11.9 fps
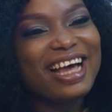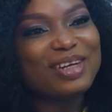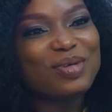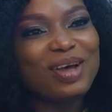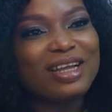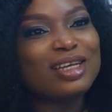and
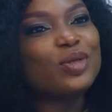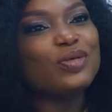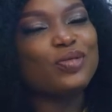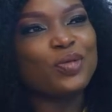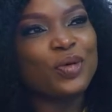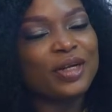go and look
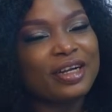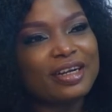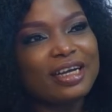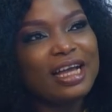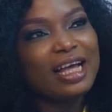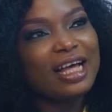for
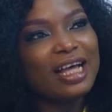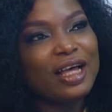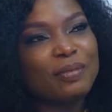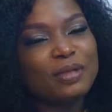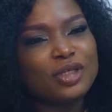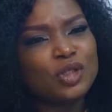
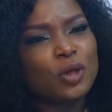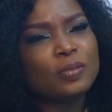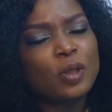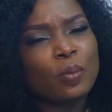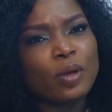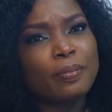um, a job
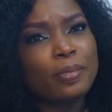somewhere.